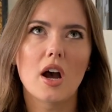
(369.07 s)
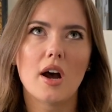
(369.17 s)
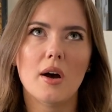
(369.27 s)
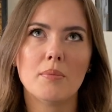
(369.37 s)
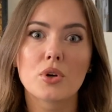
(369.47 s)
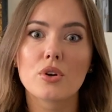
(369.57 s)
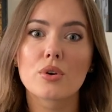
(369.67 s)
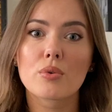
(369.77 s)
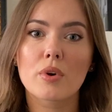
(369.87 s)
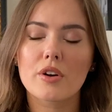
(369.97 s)
couldn't
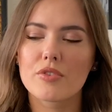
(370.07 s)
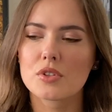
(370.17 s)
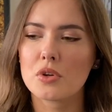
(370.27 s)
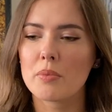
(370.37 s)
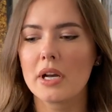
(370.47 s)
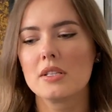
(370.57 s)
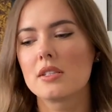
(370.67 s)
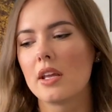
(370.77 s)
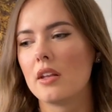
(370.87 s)
go to work for 2 months,